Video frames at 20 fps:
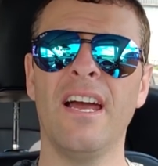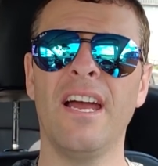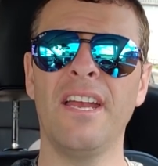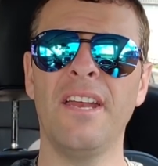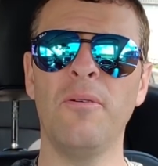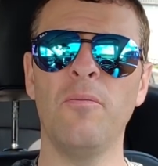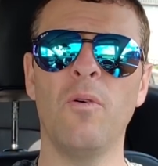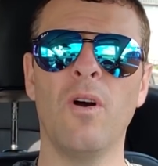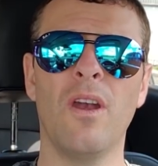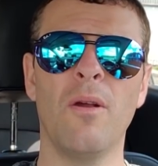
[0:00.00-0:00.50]
I
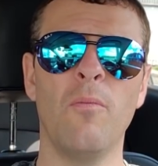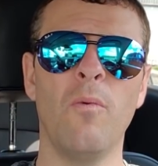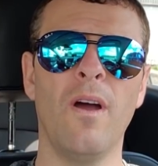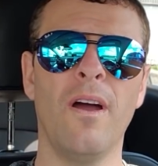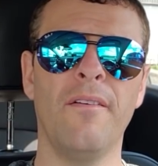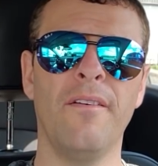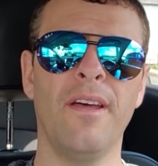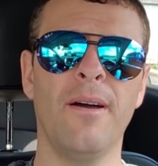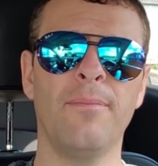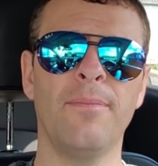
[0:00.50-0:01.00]
didn't want him
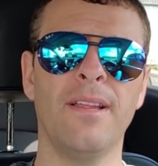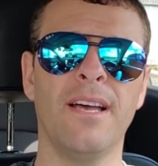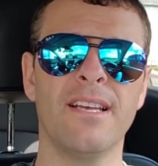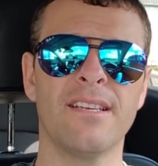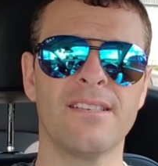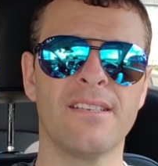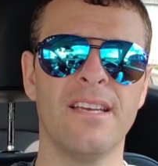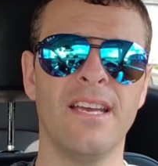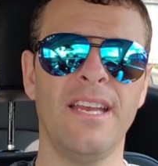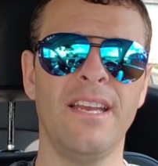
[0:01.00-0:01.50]
wound up
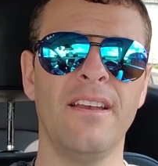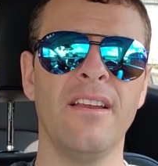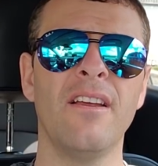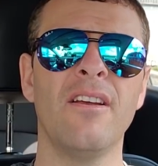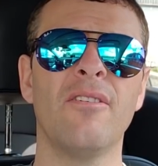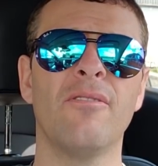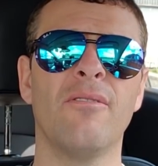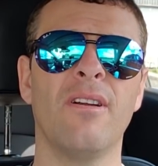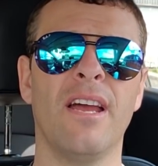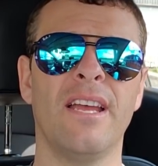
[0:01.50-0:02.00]
last night.
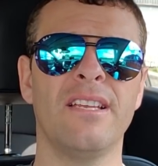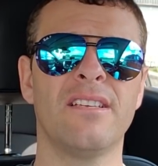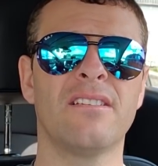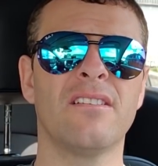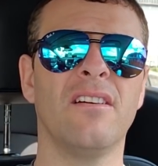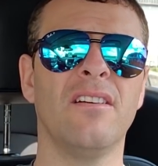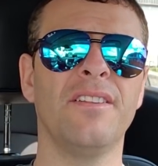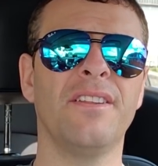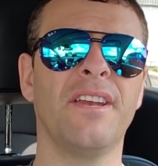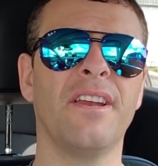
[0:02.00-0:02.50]
Ryan
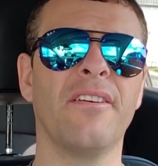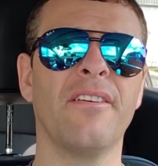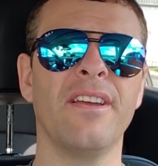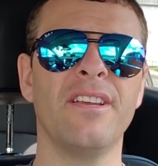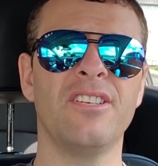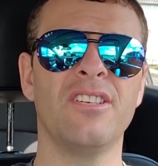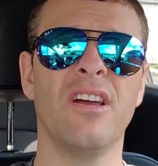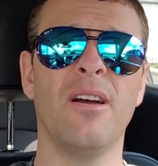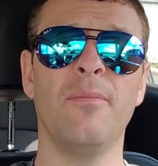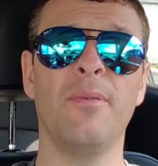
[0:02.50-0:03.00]
Stahl did a
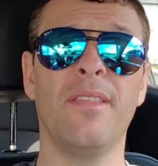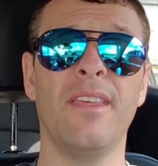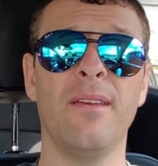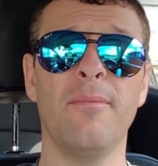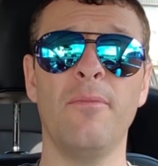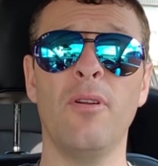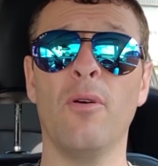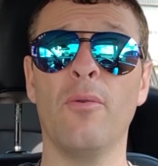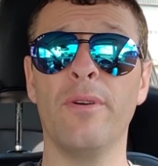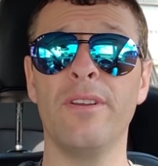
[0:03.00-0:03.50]
great job with
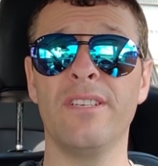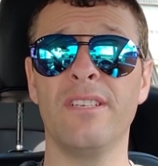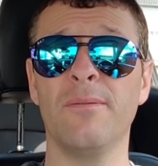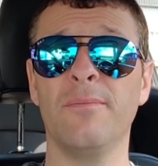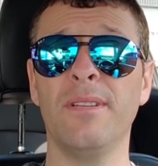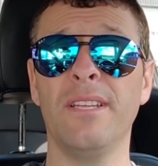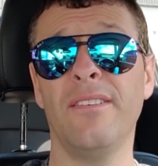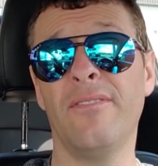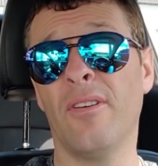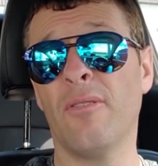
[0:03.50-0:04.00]
him. No reason to
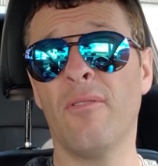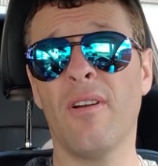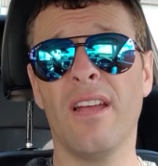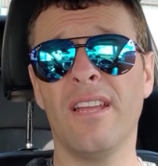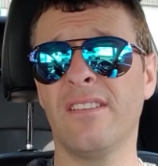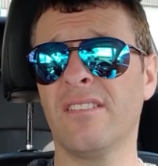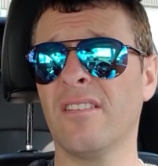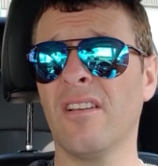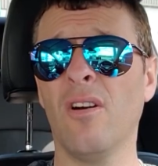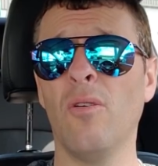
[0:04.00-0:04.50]
believe that
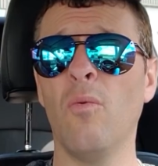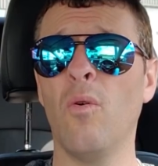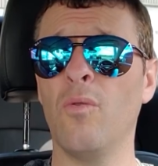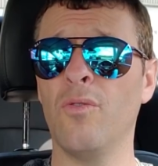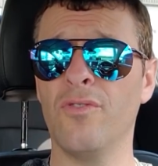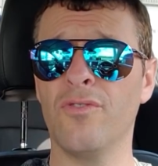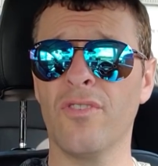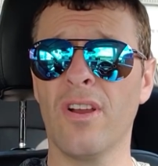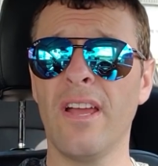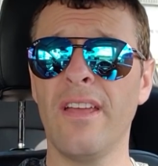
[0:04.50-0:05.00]
Ryan Stahl
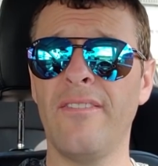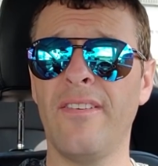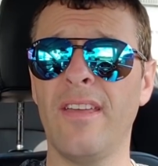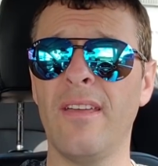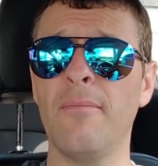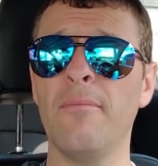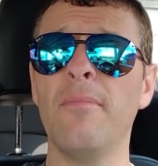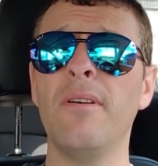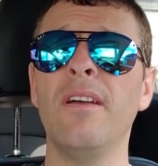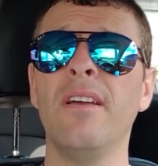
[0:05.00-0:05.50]
won't drive
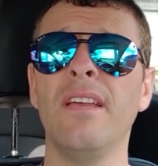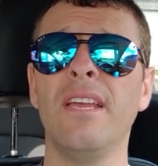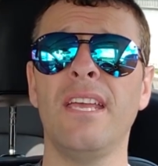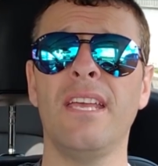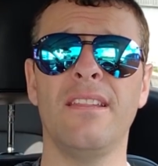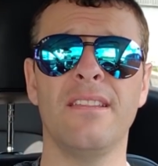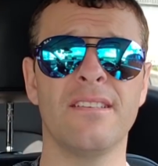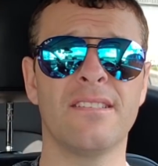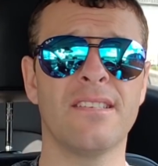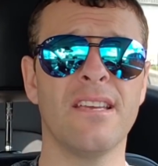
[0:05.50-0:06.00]
him
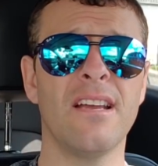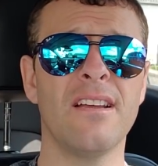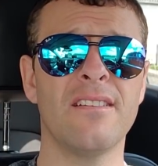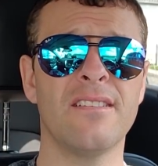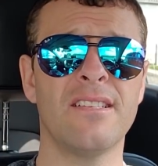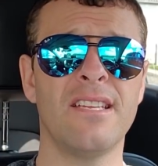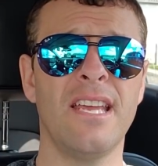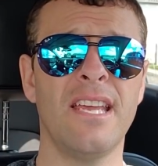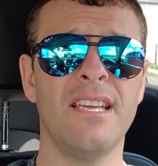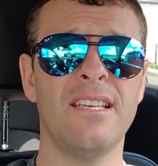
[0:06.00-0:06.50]
in the sire
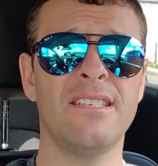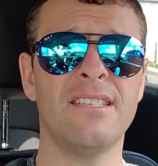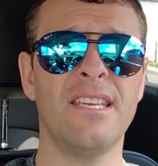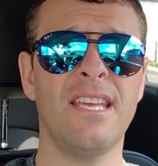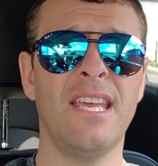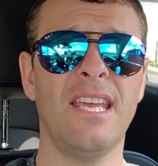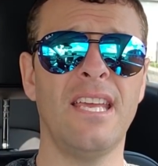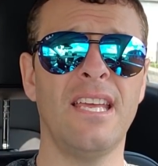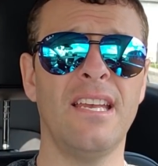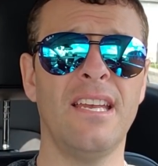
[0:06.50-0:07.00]
stakes
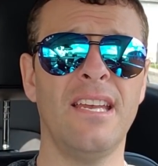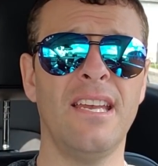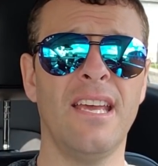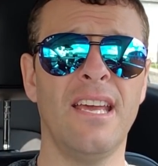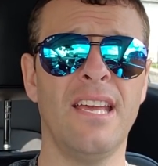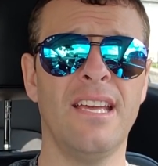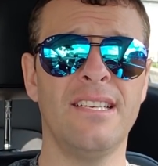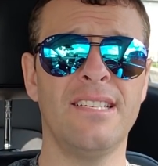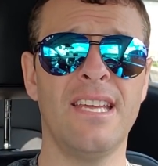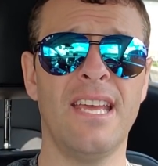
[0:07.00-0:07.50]

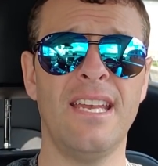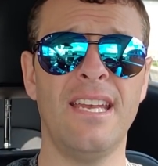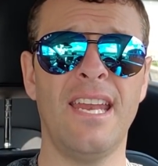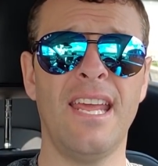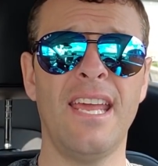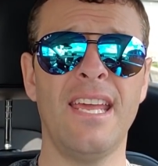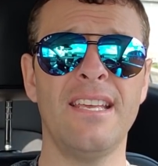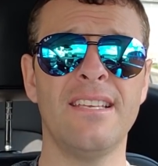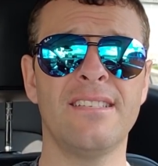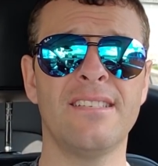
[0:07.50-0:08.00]
in 10
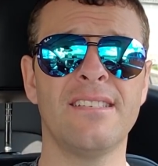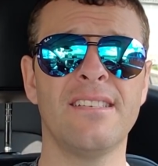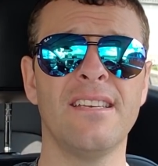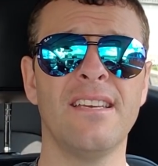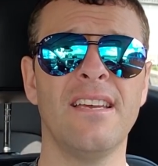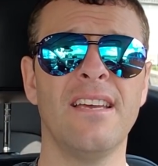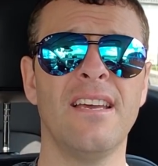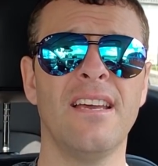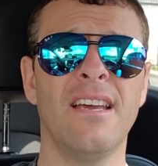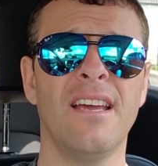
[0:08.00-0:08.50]
days.
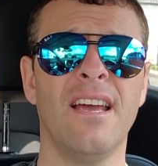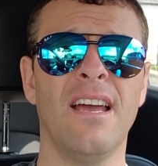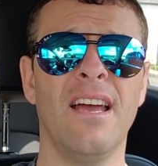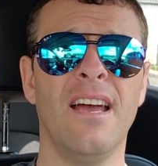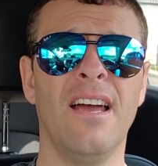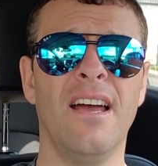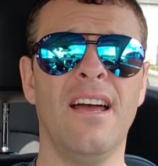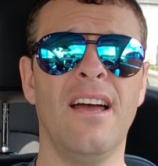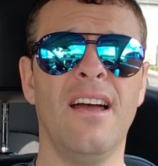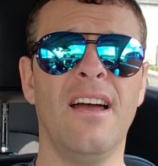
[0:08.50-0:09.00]

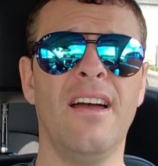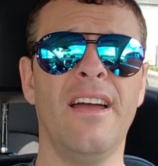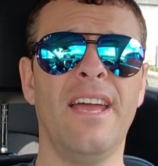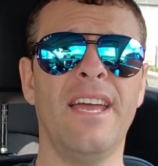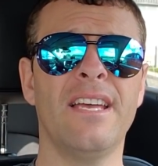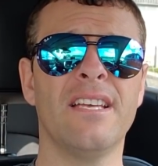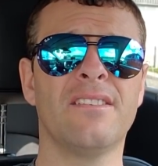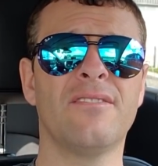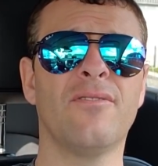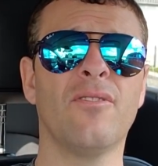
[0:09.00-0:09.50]

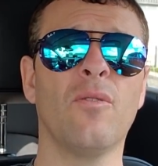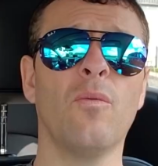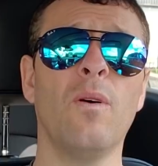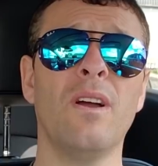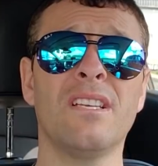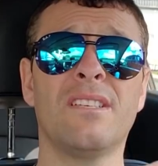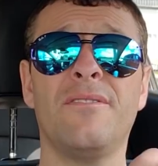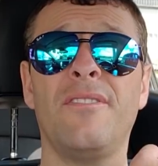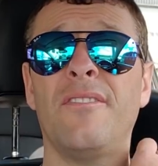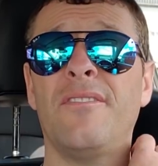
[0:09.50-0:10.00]
As for
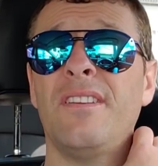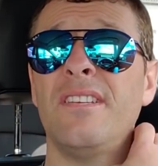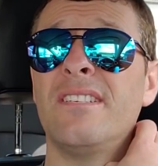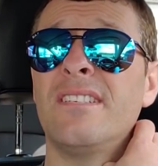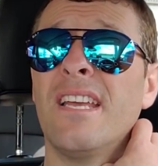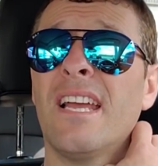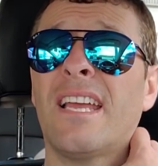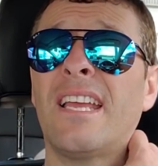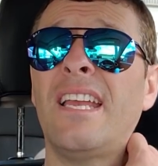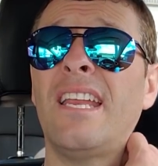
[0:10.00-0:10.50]
West
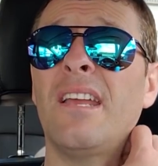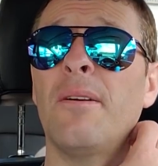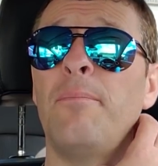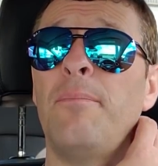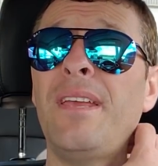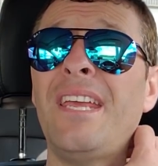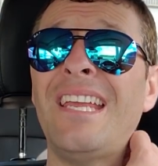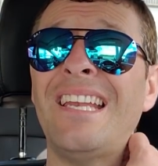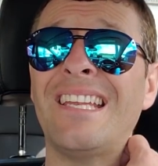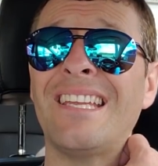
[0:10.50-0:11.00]
52nd, he got
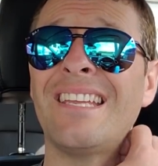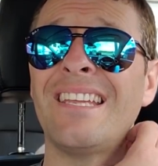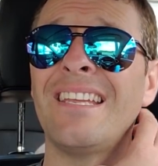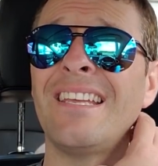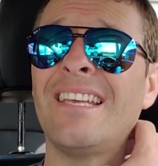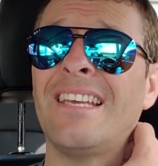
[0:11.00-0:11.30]
beat.